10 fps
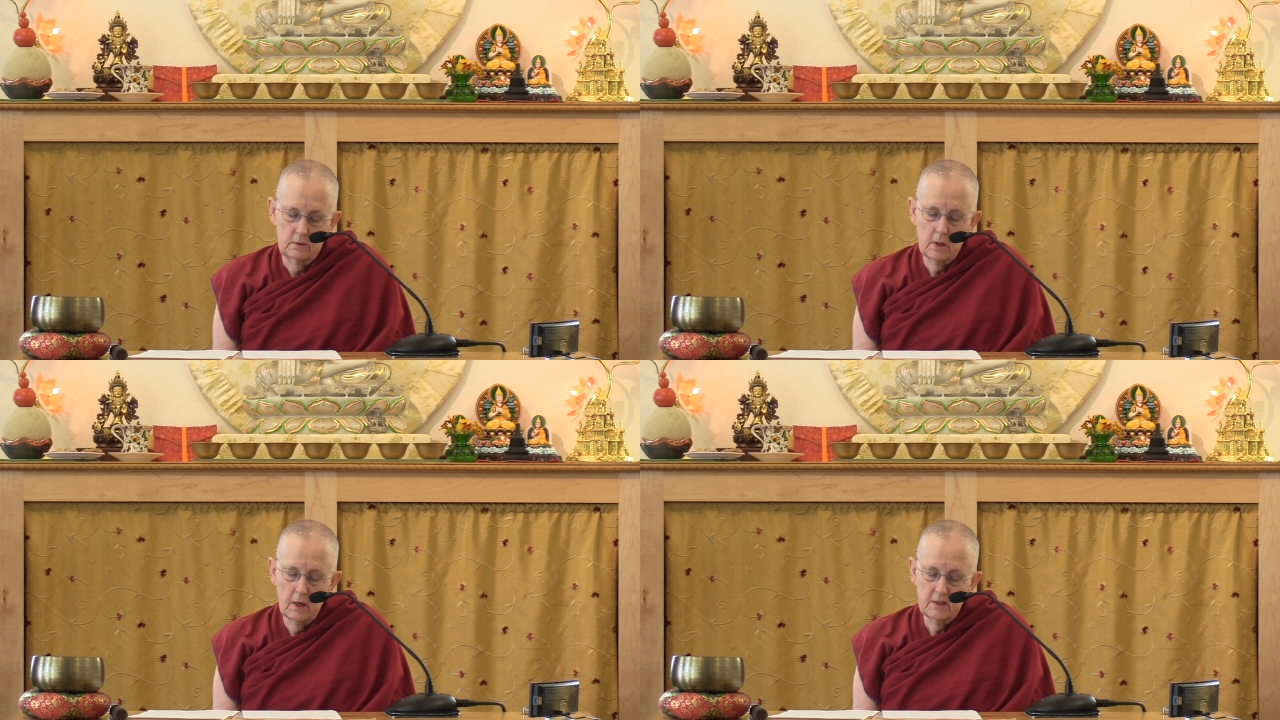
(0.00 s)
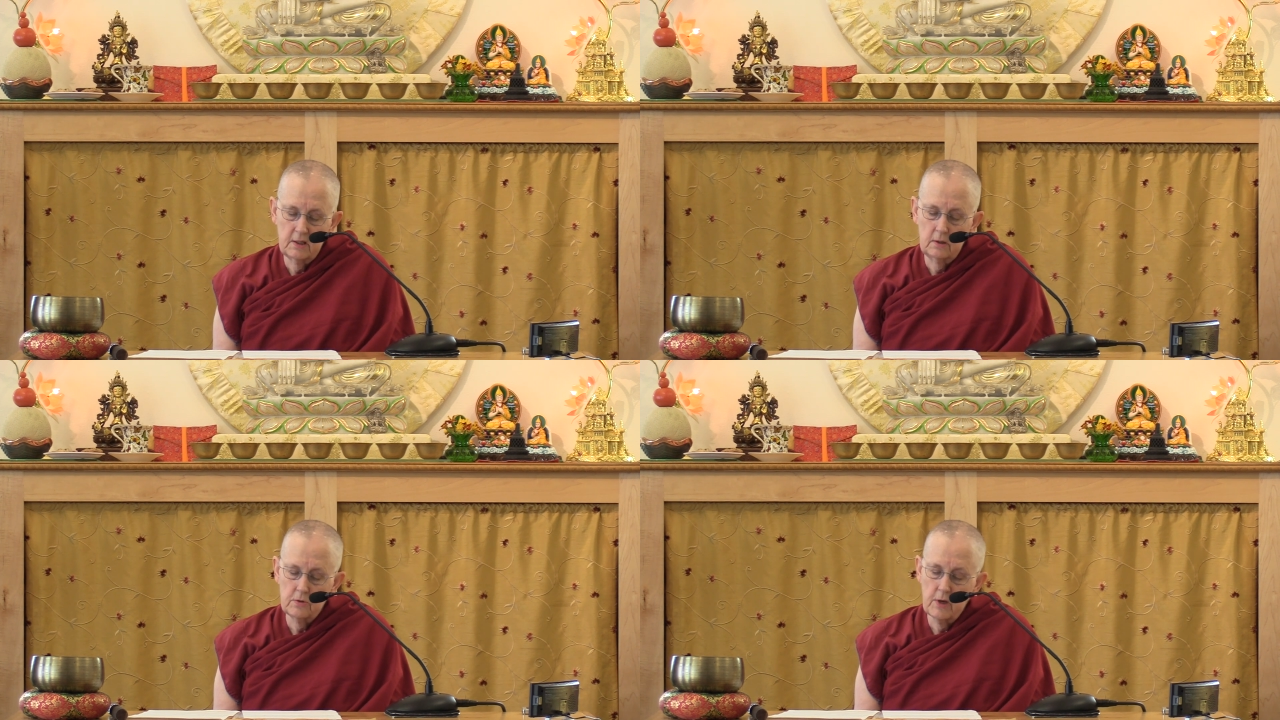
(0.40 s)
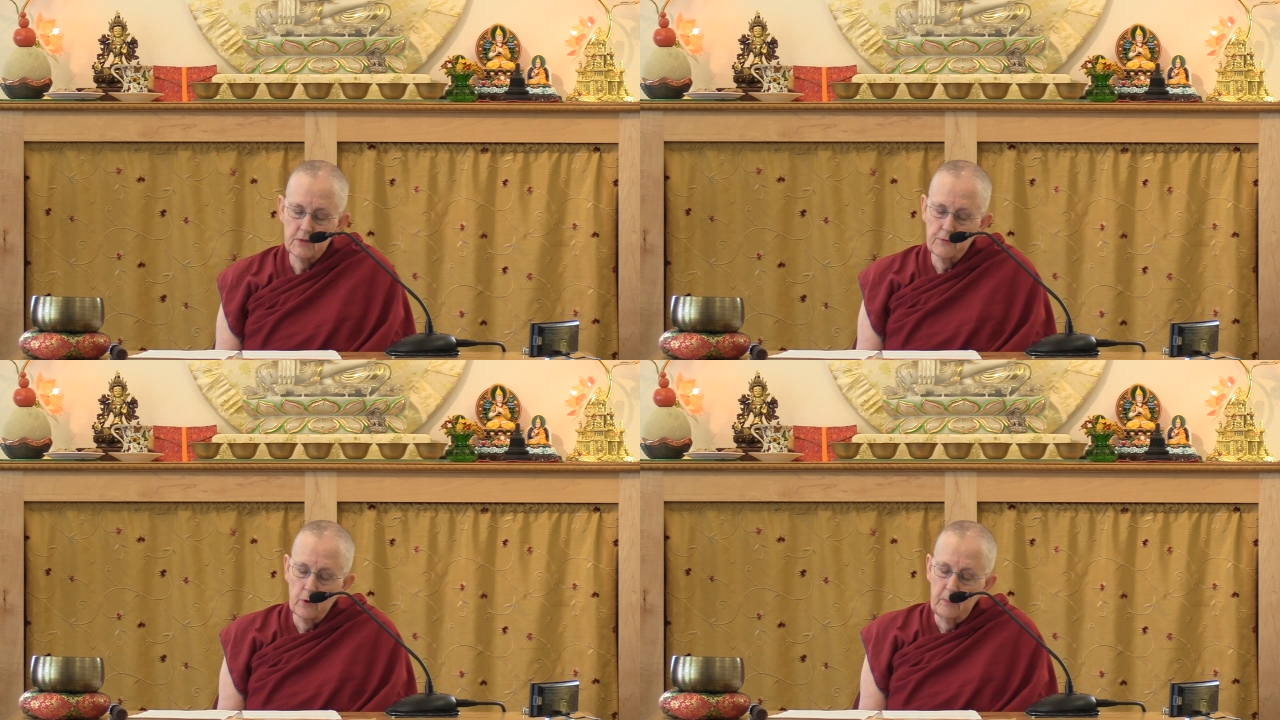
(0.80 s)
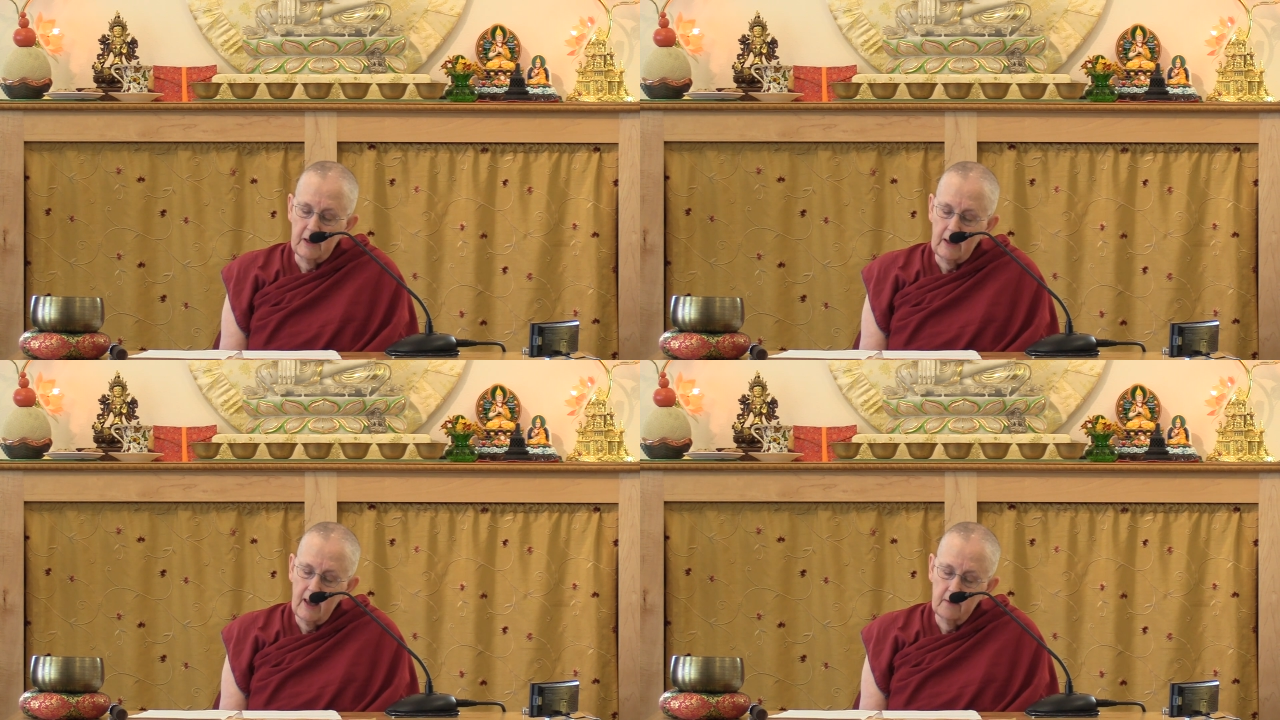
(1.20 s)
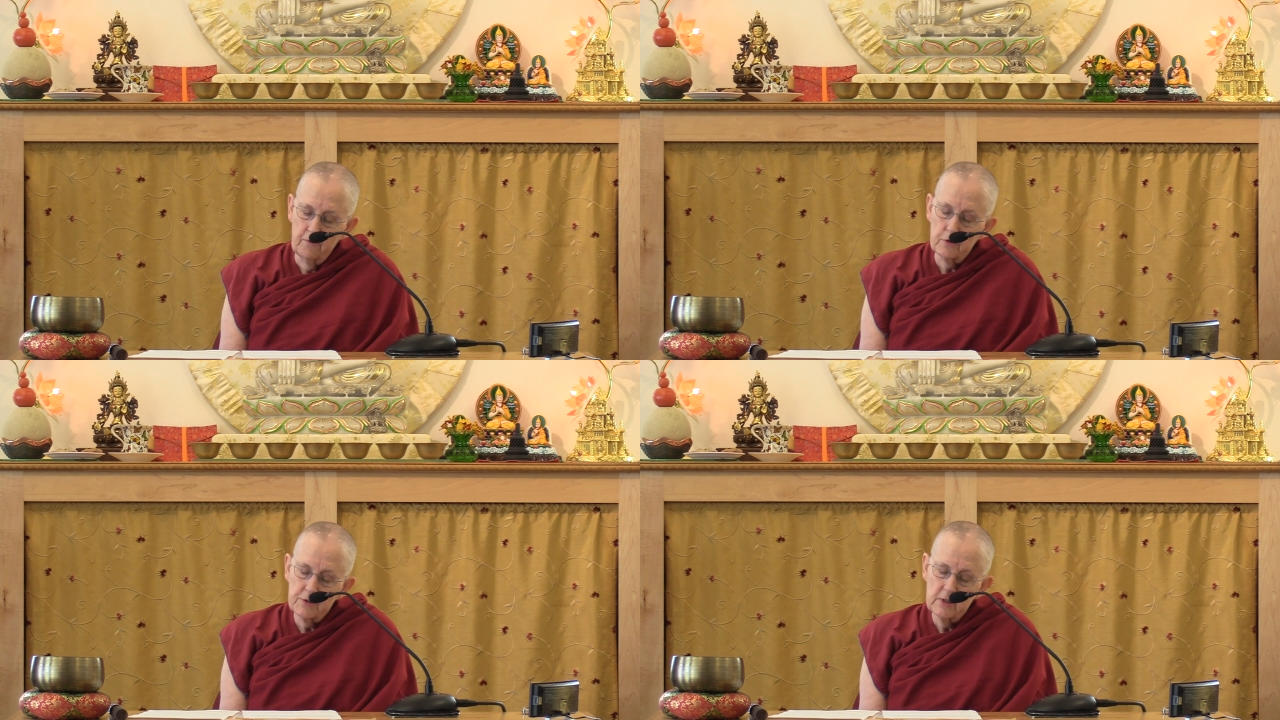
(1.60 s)
taught in transforming
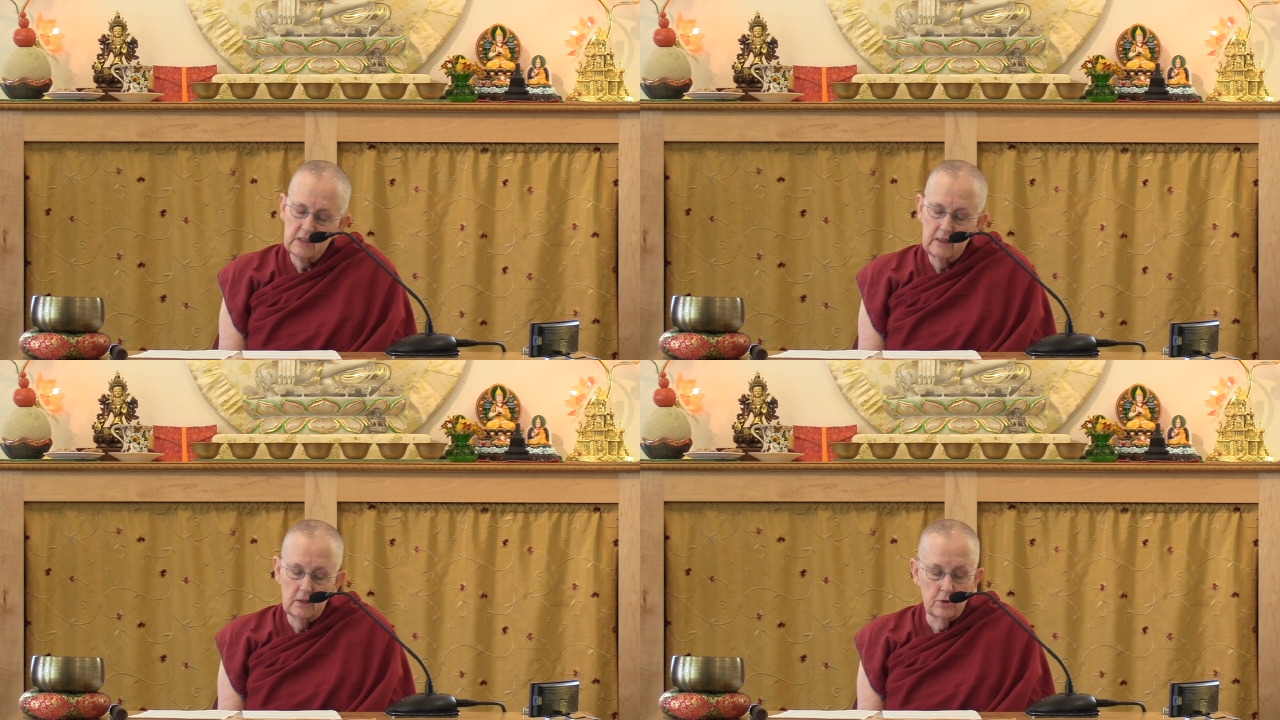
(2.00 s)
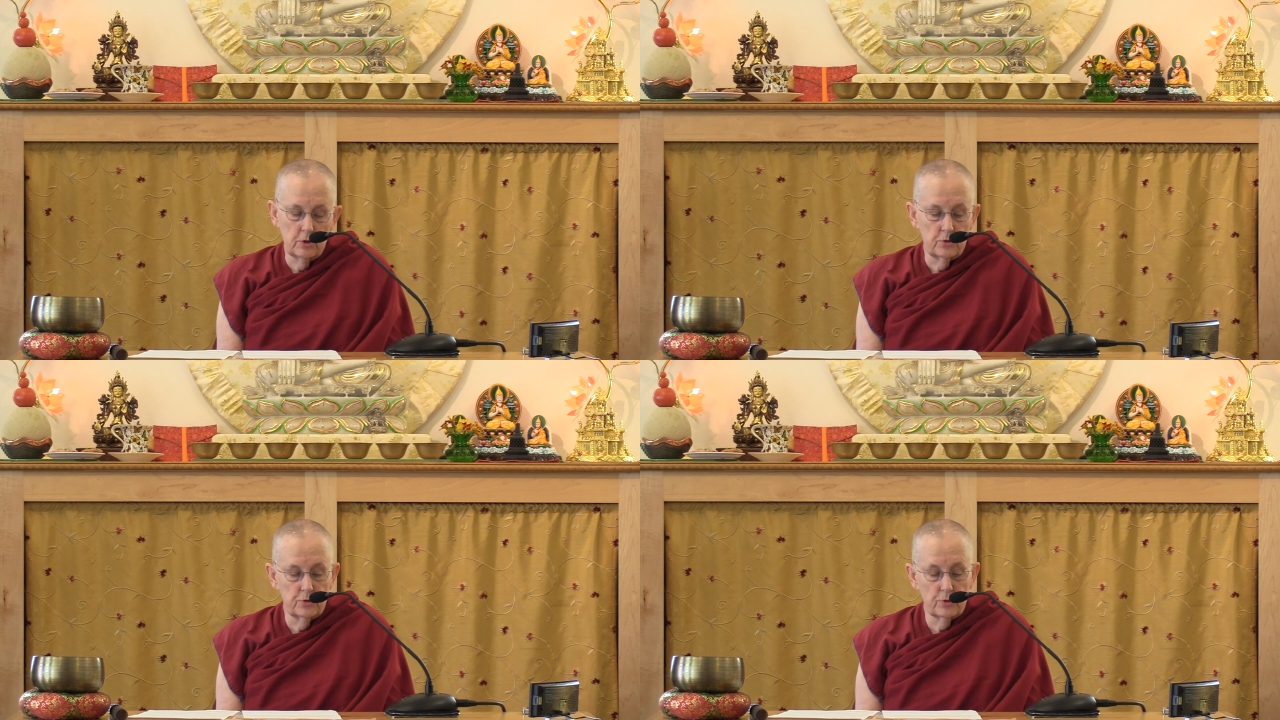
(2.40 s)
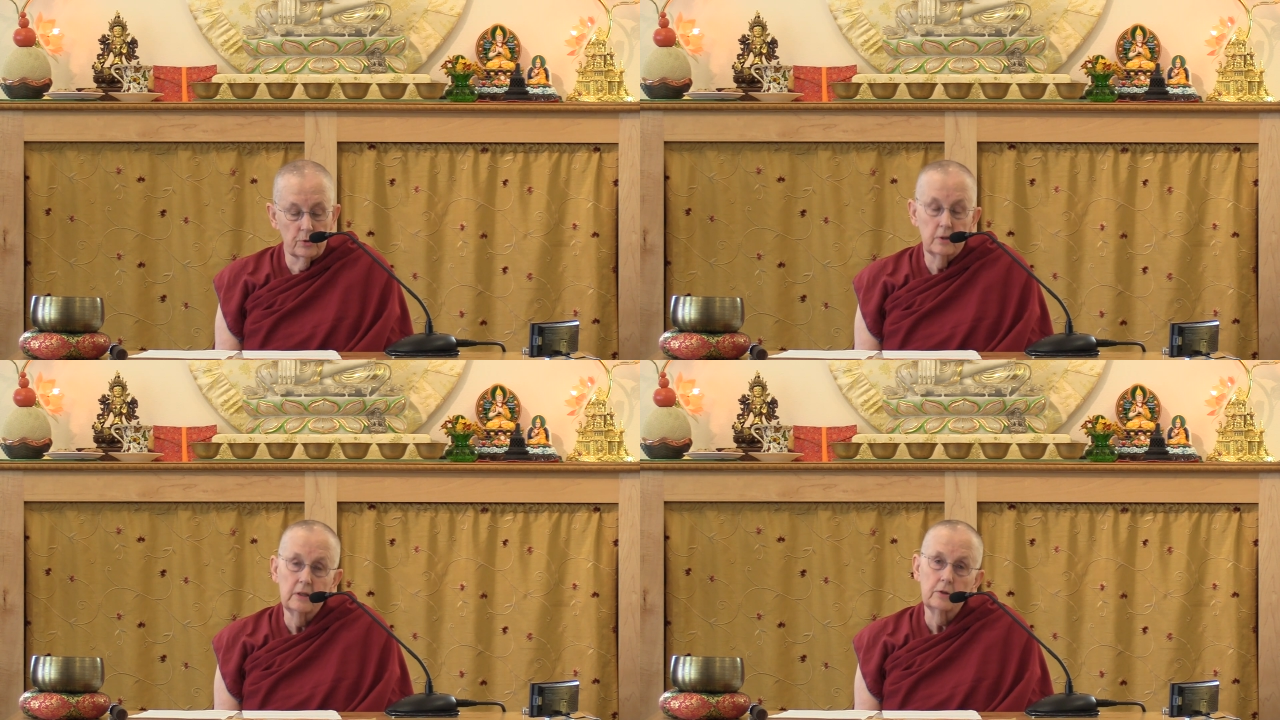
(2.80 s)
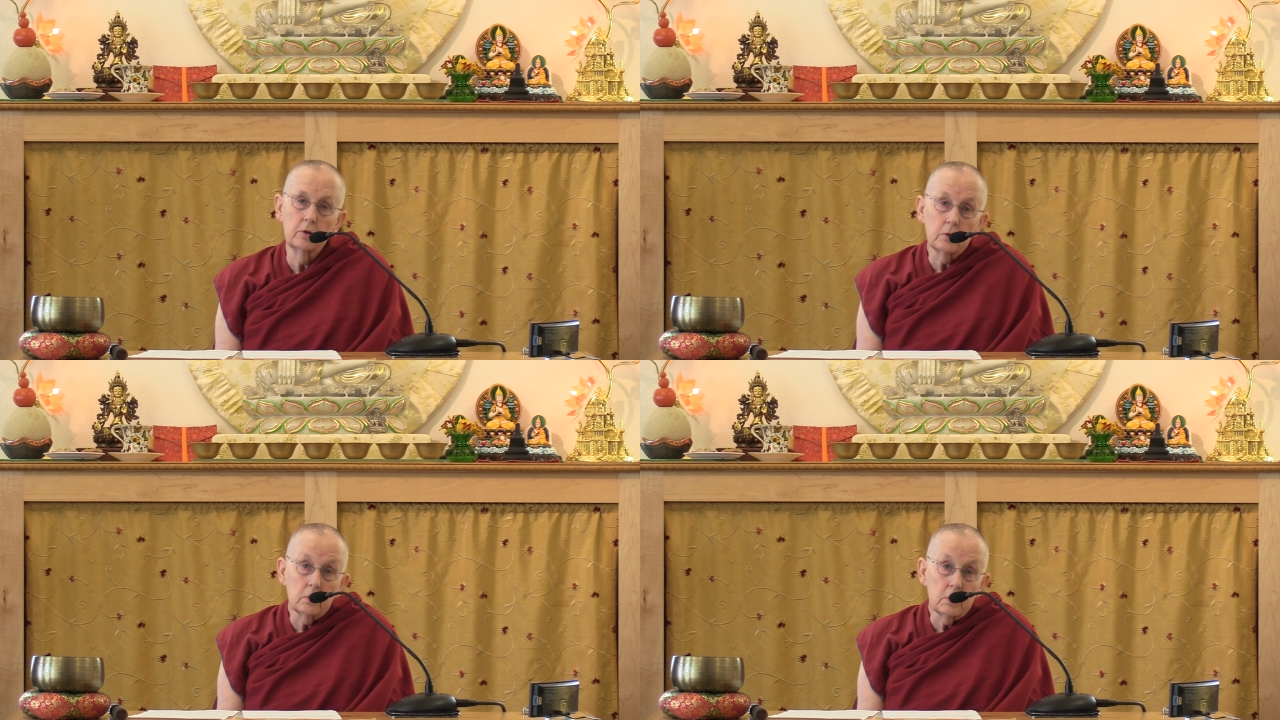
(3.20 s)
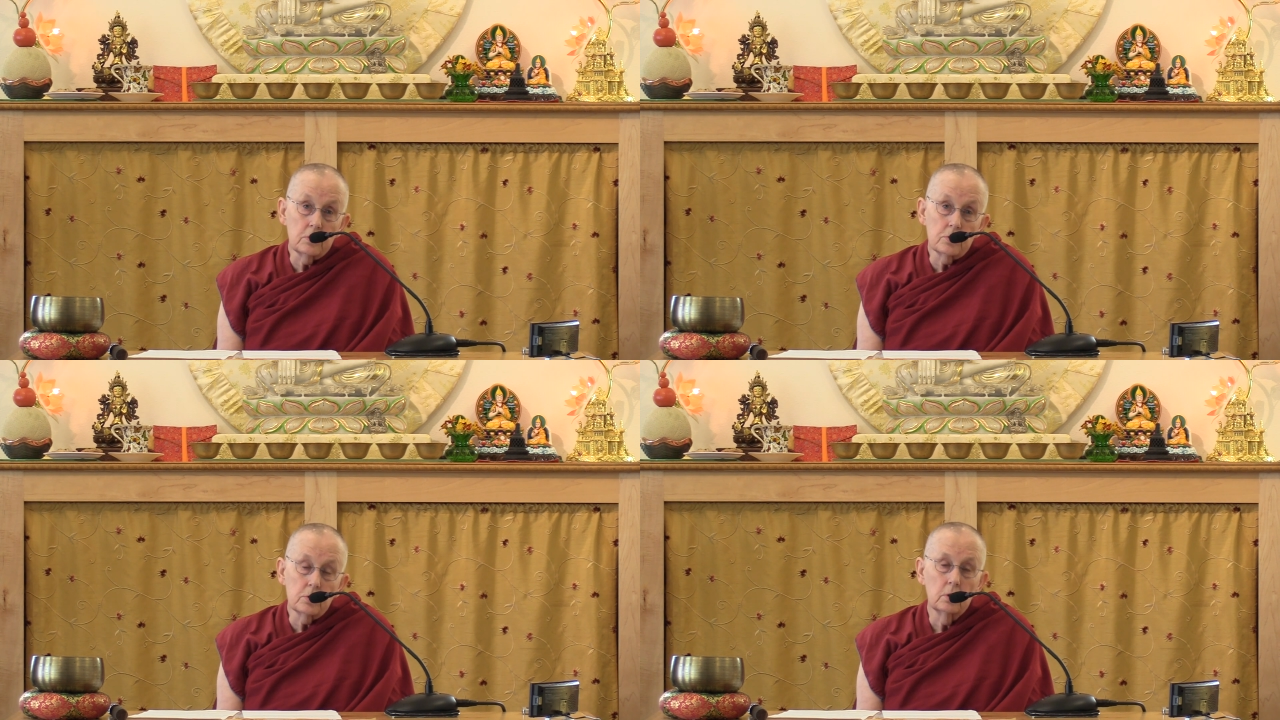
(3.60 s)
adversity into joy and
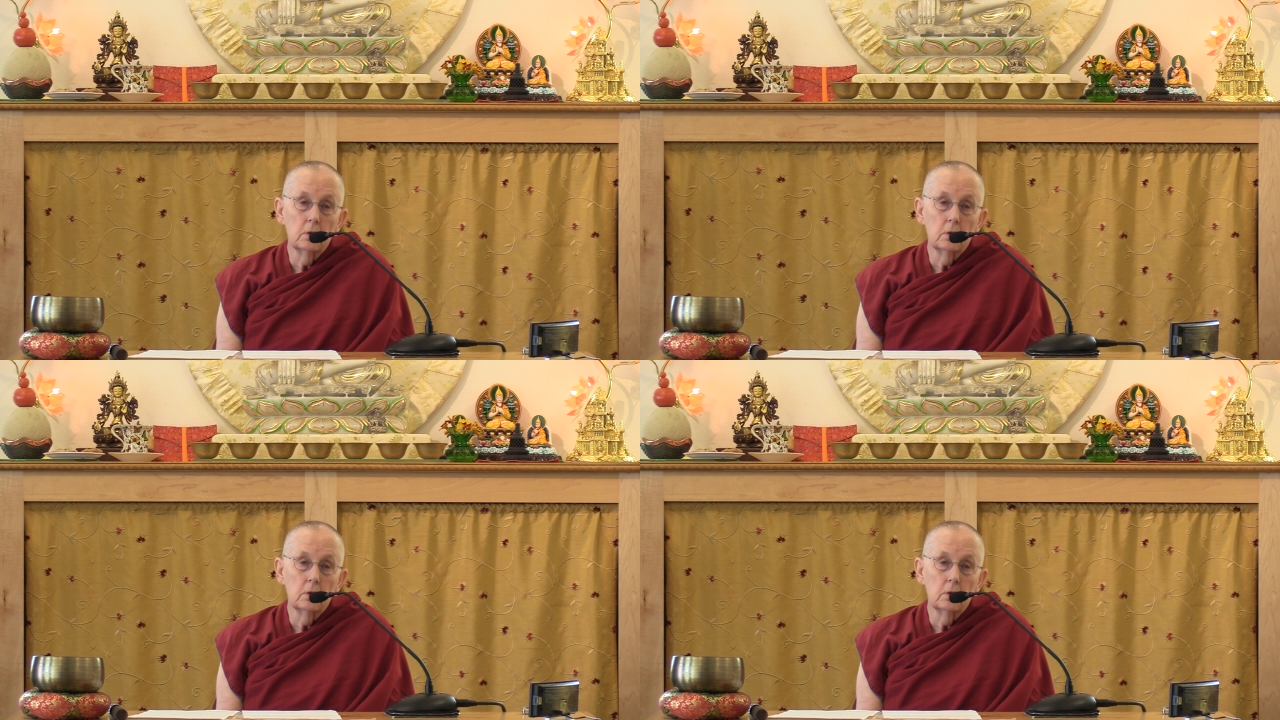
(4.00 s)
courage,